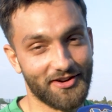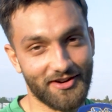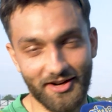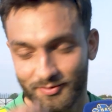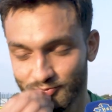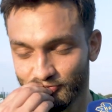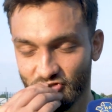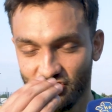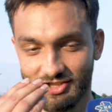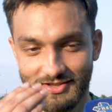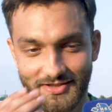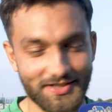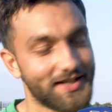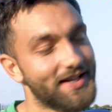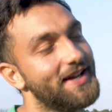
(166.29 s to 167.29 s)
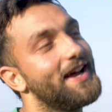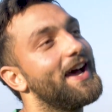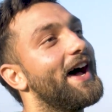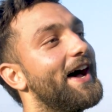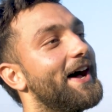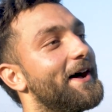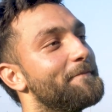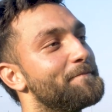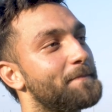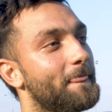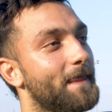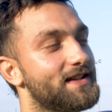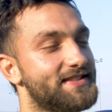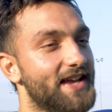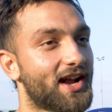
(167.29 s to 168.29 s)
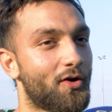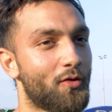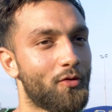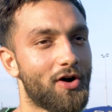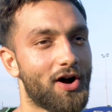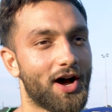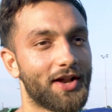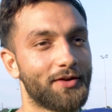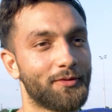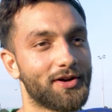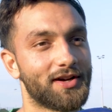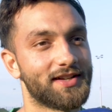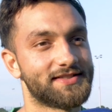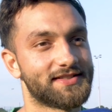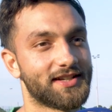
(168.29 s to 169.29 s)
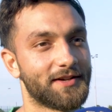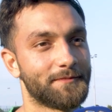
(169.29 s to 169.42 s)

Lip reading: Oh. Second one was